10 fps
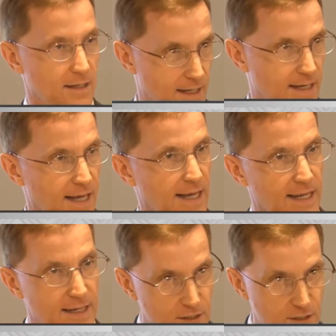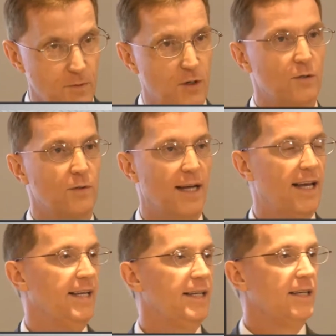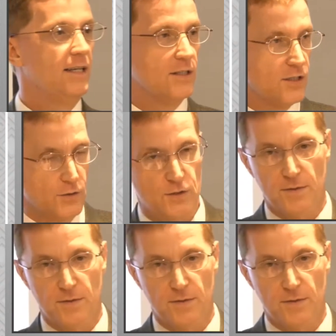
in a in a small way to